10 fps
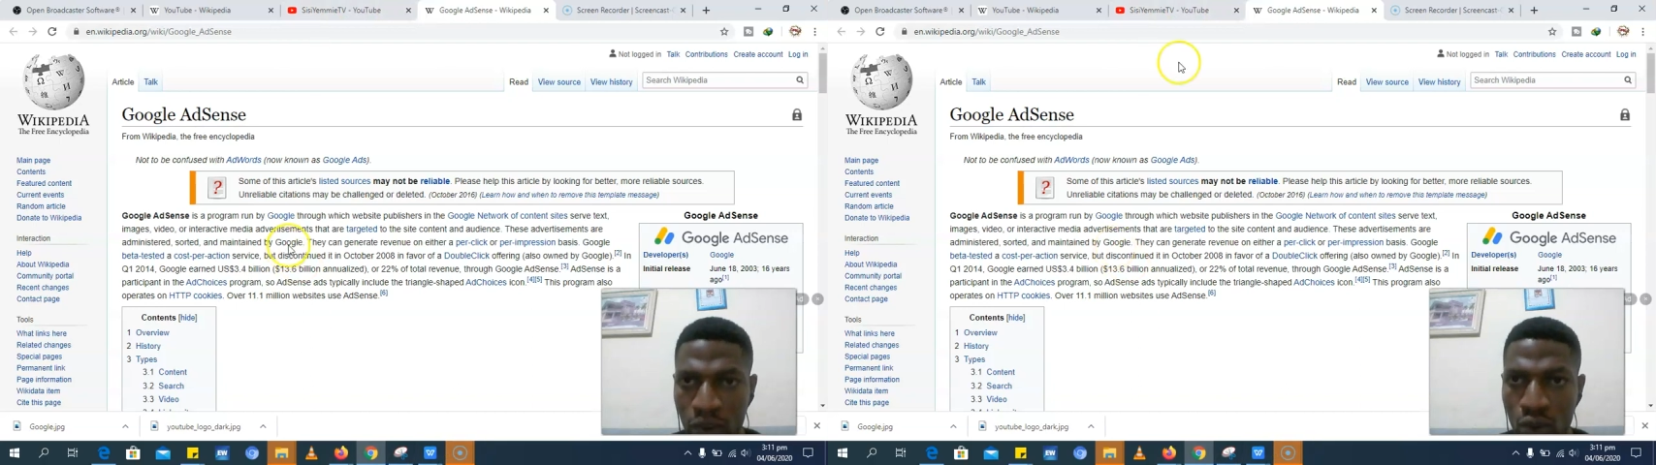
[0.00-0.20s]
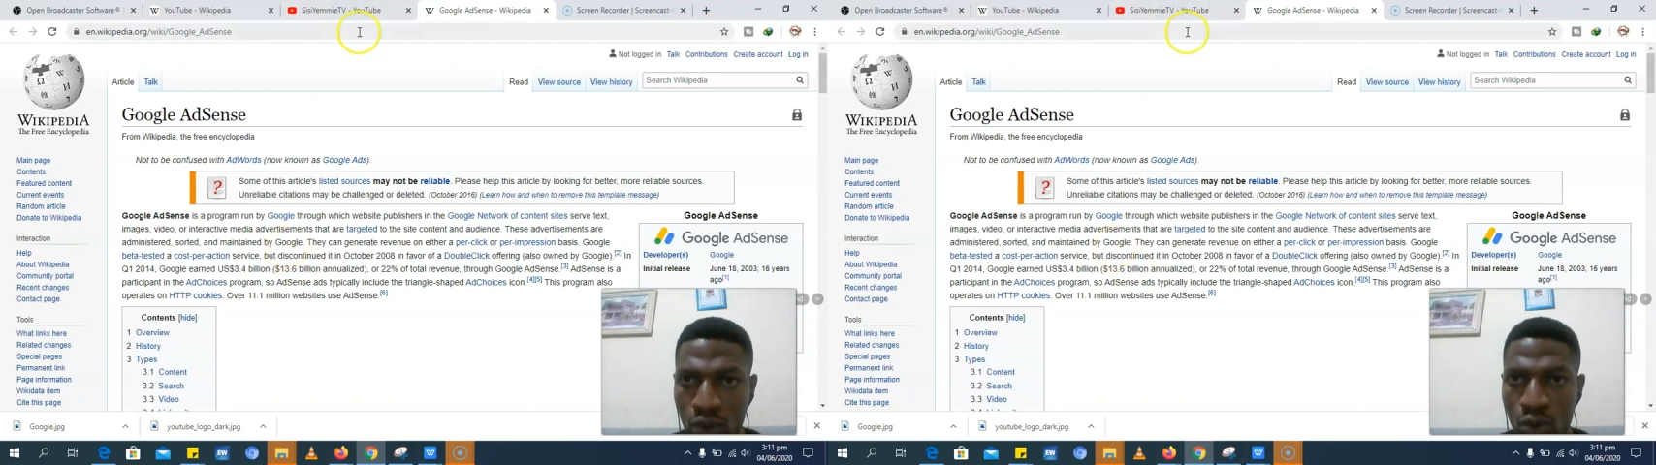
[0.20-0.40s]

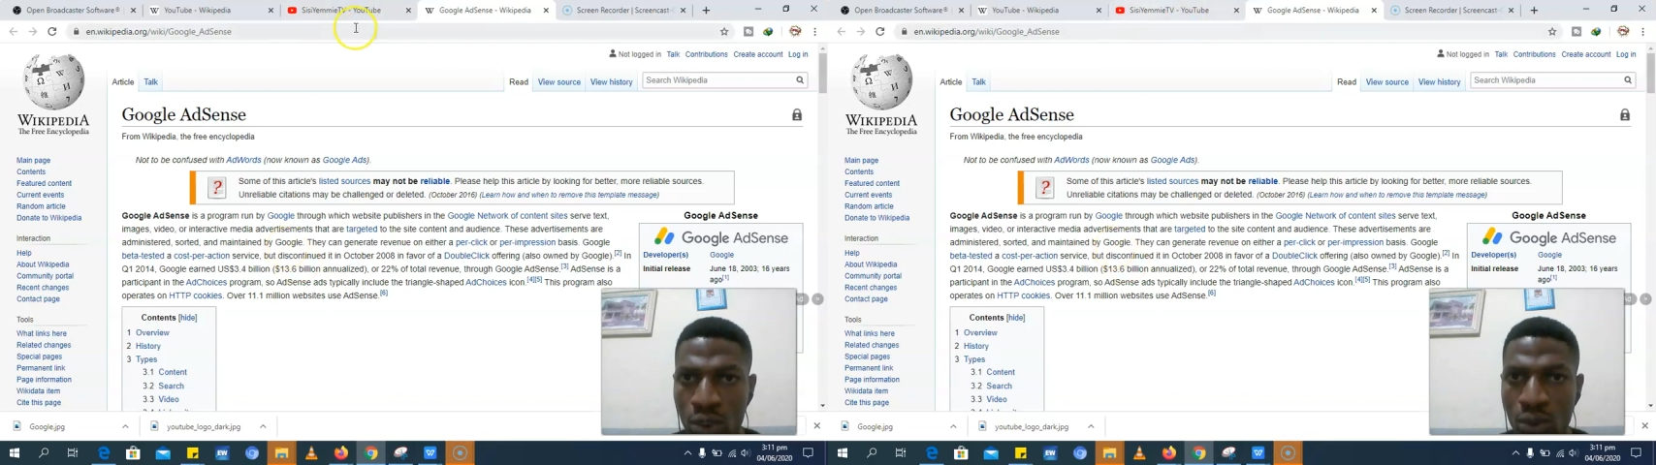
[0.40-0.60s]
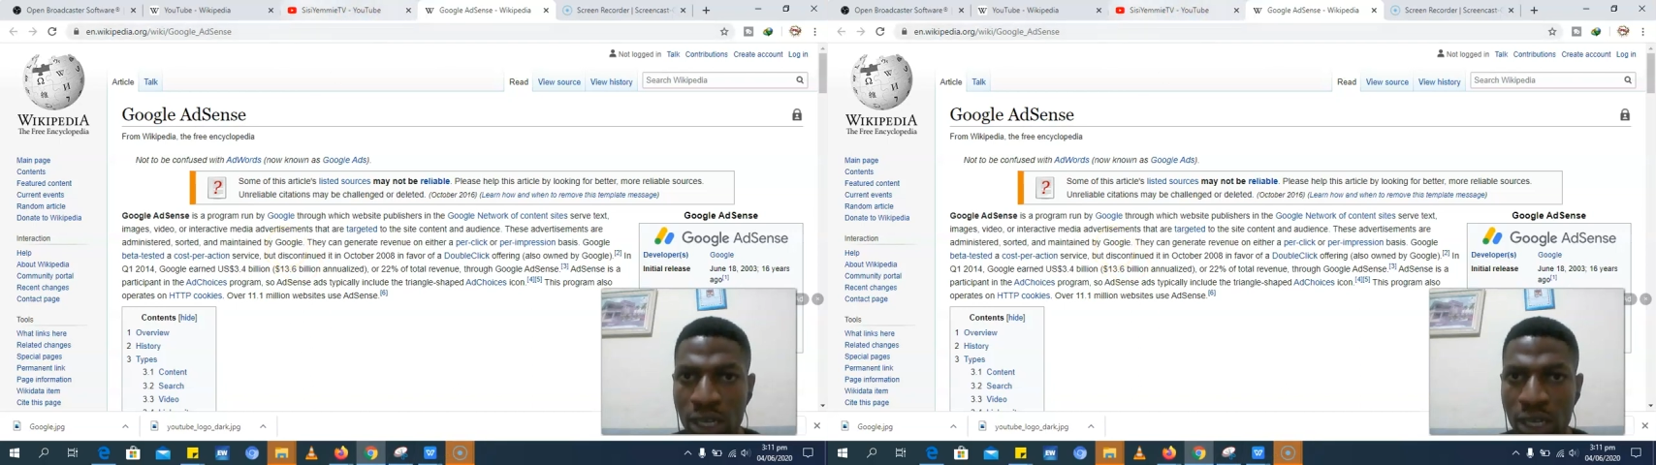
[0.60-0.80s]
So
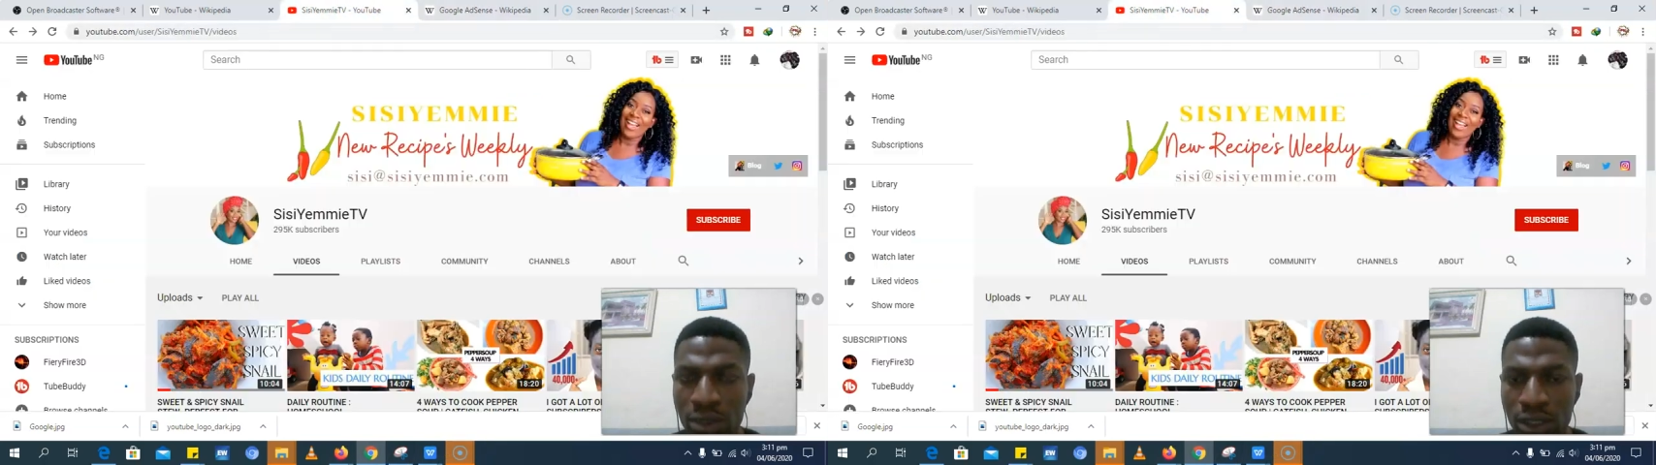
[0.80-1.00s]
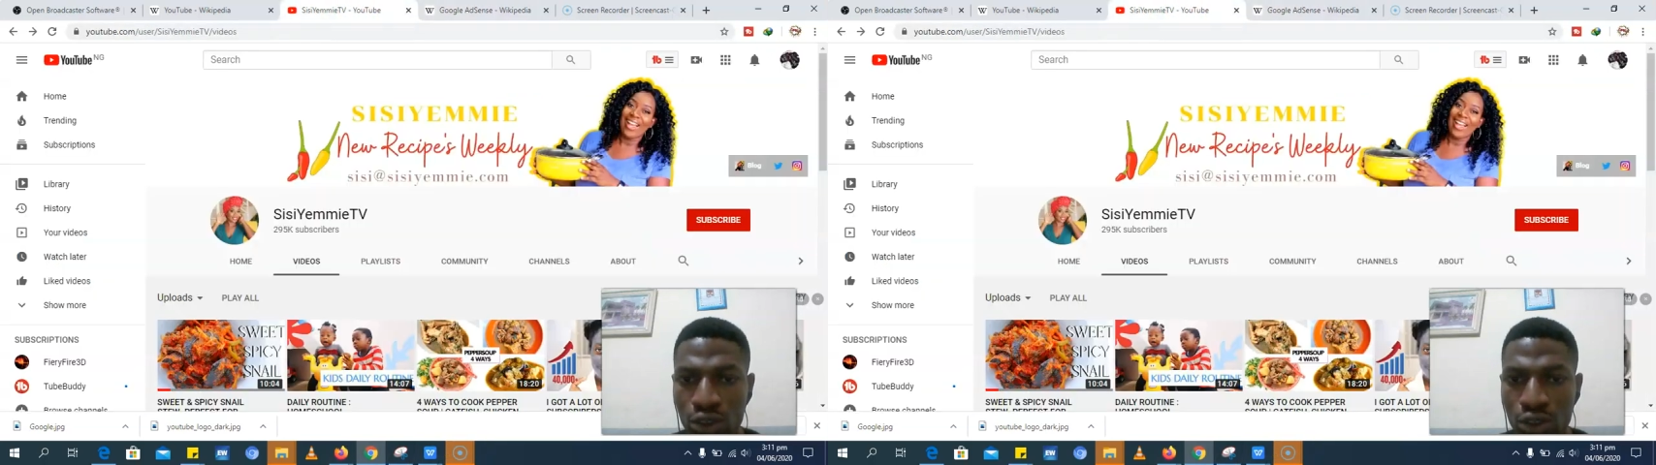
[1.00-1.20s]
what I
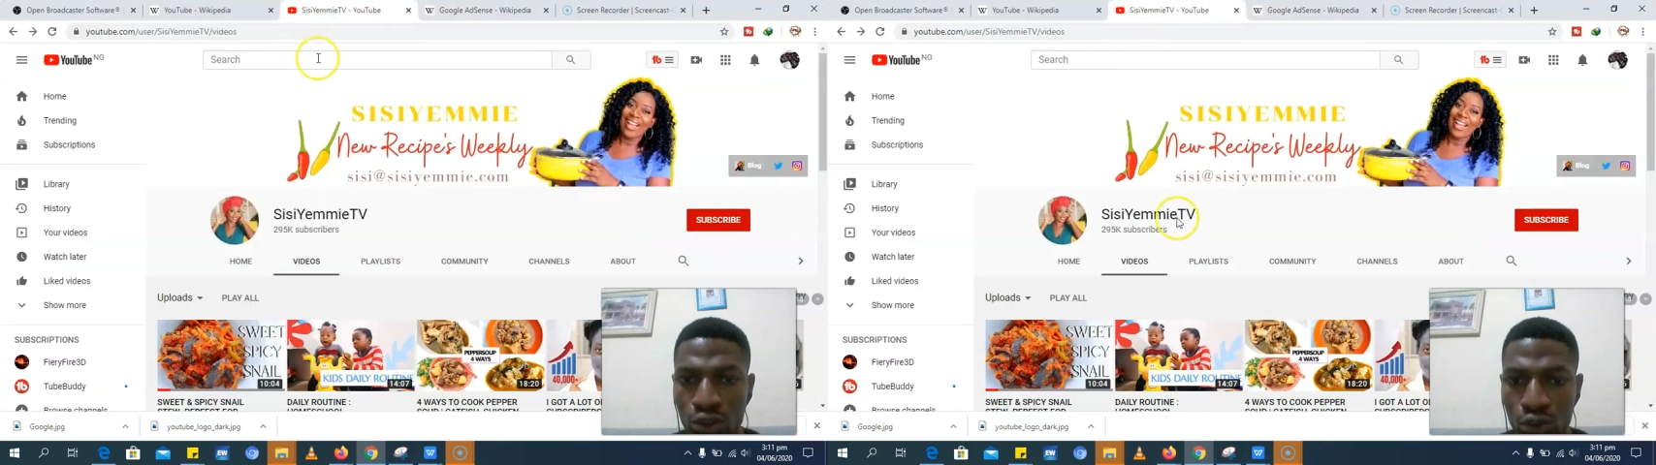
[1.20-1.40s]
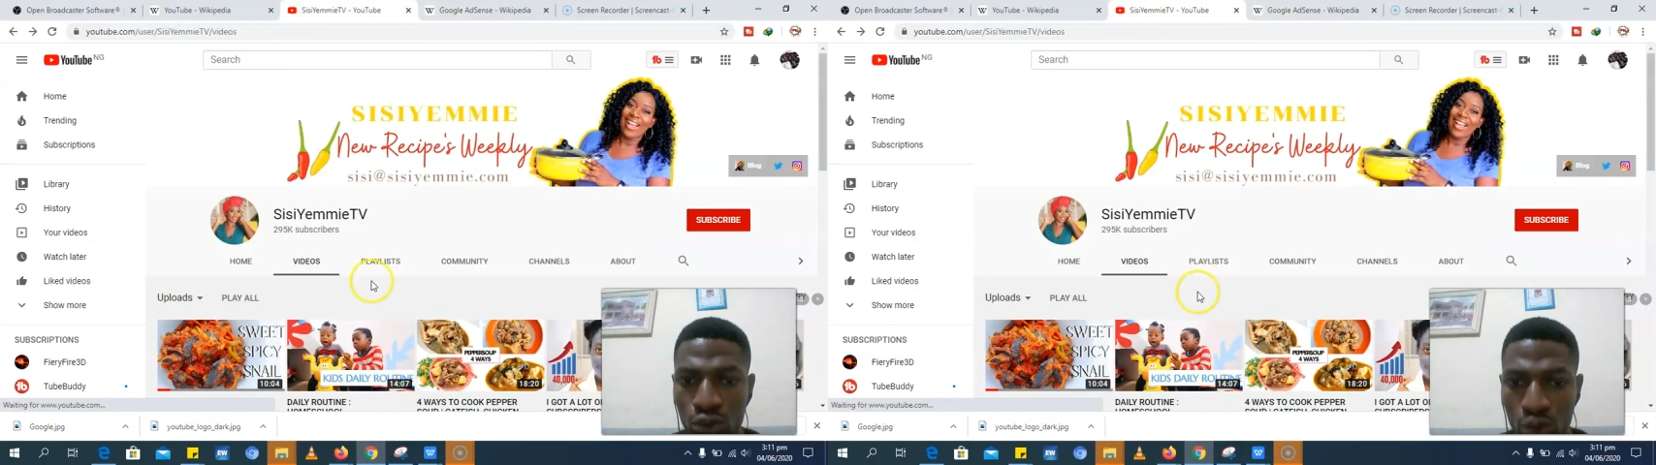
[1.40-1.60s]
wanted to
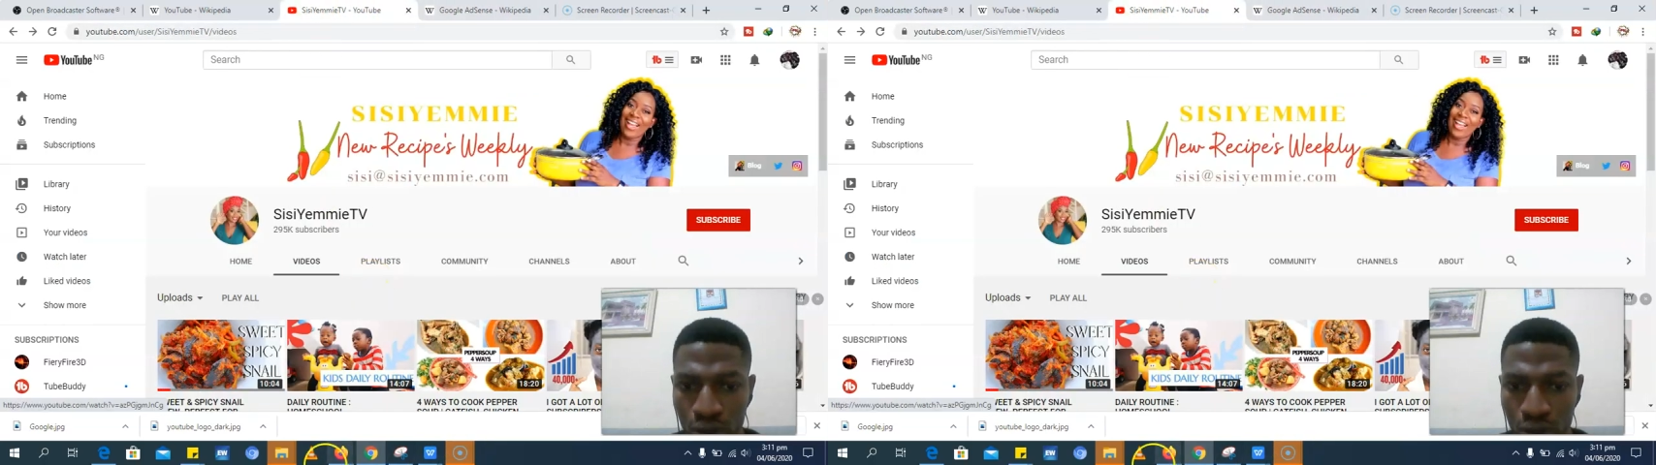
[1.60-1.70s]
show you